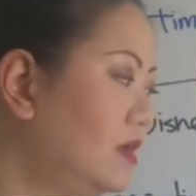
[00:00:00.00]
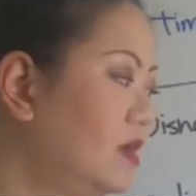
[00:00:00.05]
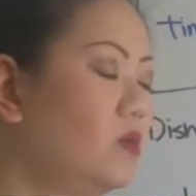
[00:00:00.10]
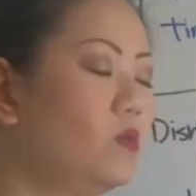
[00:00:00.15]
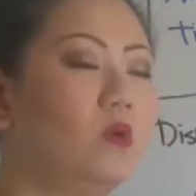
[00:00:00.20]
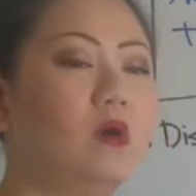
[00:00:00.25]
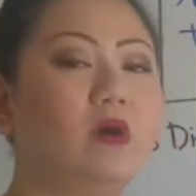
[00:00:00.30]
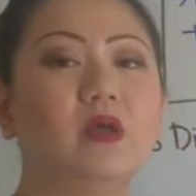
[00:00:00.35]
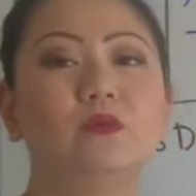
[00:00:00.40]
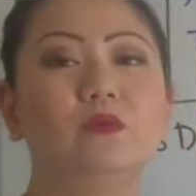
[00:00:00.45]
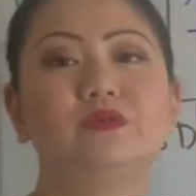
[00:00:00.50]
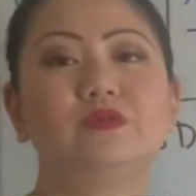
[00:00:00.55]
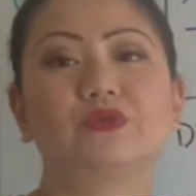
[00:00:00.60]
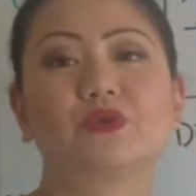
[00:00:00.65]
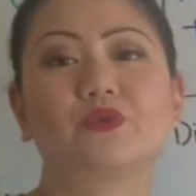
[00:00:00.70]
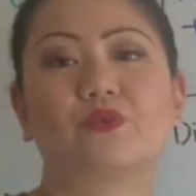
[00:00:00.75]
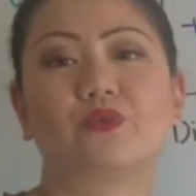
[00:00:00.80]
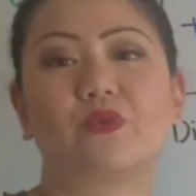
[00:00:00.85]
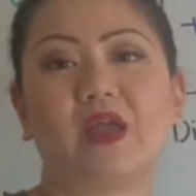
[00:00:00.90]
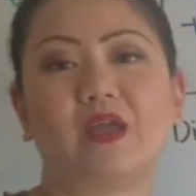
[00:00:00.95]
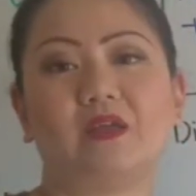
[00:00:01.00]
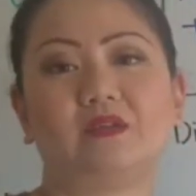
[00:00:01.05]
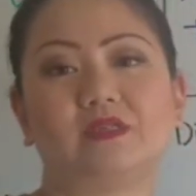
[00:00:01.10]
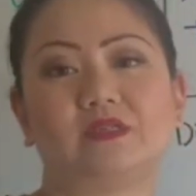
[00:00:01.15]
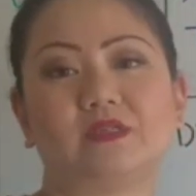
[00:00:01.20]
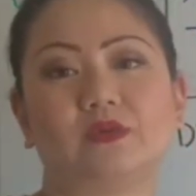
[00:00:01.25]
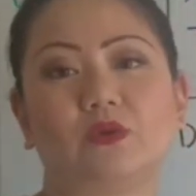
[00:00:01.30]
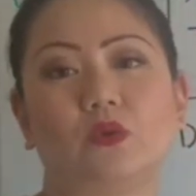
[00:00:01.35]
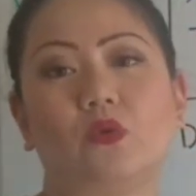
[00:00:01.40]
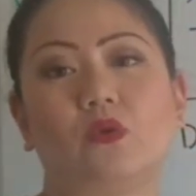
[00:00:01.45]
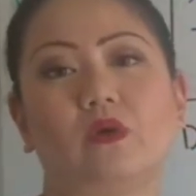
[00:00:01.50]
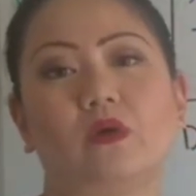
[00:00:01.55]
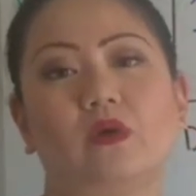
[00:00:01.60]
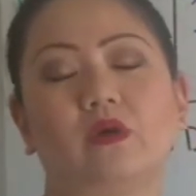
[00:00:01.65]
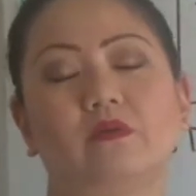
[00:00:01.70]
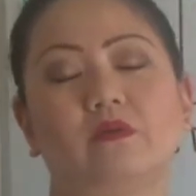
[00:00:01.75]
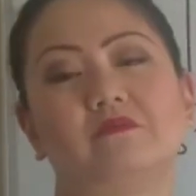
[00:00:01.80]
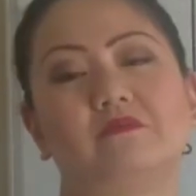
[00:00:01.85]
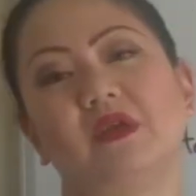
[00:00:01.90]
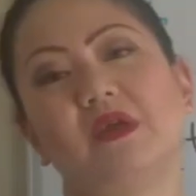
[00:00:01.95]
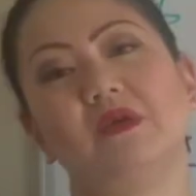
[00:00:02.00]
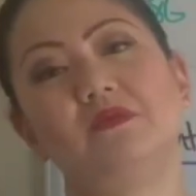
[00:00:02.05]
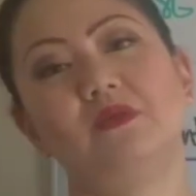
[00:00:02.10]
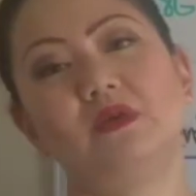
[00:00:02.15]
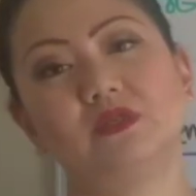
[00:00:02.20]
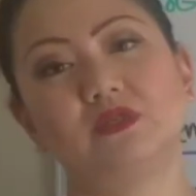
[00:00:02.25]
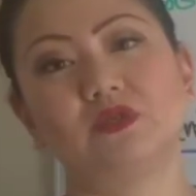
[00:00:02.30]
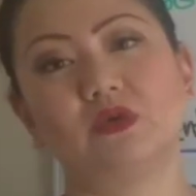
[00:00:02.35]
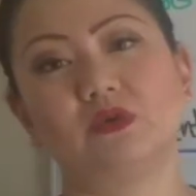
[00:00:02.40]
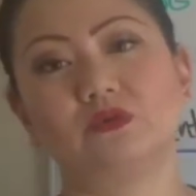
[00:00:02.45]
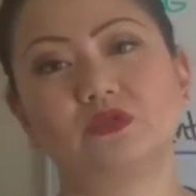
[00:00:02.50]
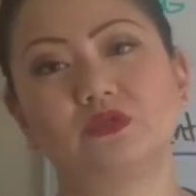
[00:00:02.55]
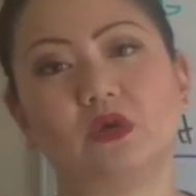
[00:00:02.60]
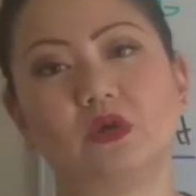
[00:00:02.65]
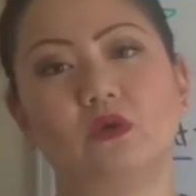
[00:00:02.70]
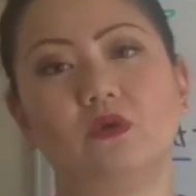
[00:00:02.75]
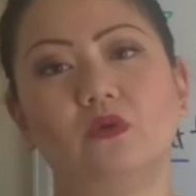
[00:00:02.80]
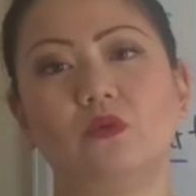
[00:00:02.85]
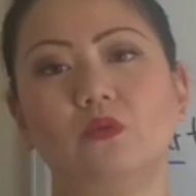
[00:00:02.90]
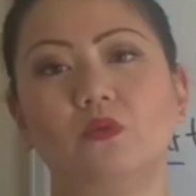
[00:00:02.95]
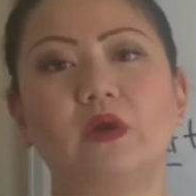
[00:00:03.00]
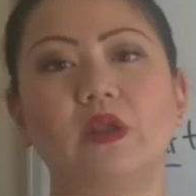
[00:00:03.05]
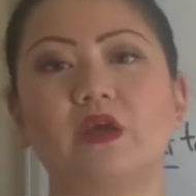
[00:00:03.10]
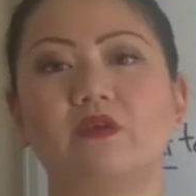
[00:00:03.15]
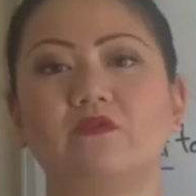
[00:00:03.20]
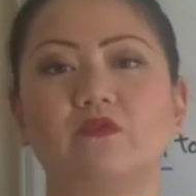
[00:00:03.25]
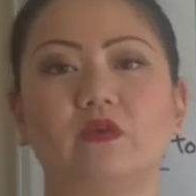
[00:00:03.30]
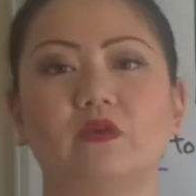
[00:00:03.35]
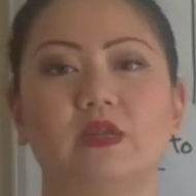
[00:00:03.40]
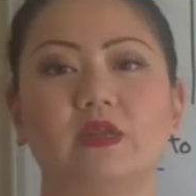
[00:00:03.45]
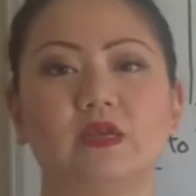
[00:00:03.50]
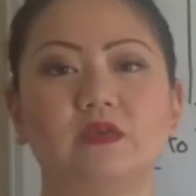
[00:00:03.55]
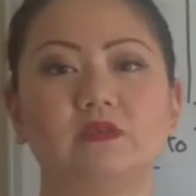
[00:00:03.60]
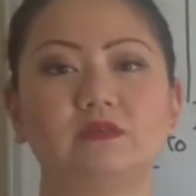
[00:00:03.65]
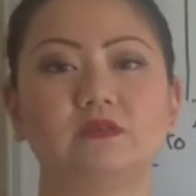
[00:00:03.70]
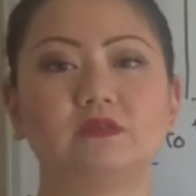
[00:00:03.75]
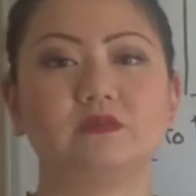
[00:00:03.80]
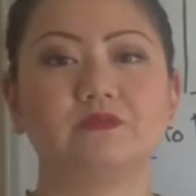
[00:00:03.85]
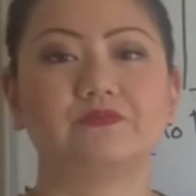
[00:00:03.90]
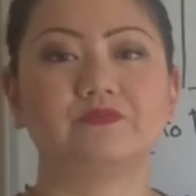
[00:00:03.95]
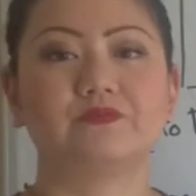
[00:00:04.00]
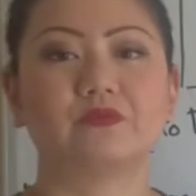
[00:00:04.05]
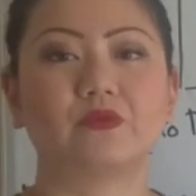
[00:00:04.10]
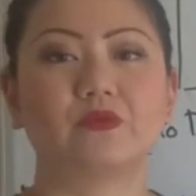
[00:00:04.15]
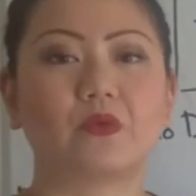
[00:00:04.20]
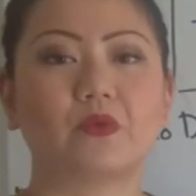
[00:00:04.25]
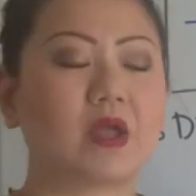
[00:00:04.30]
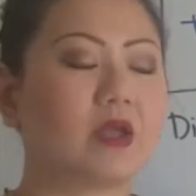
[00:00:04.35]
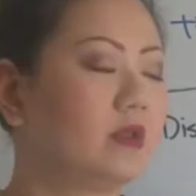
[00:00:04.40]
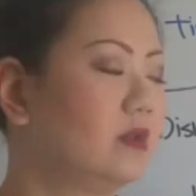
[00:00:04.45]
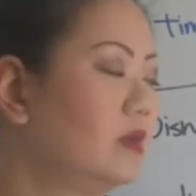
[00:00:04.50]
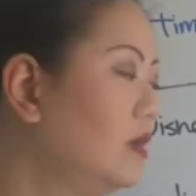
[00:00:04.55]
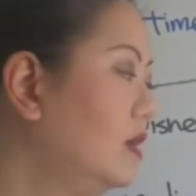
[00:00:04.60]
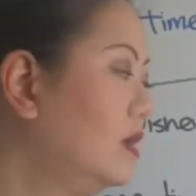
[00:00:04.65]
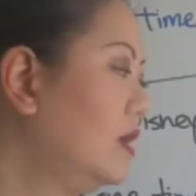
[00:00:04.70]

Well, it was great, or it was so-so, whatever it is, right?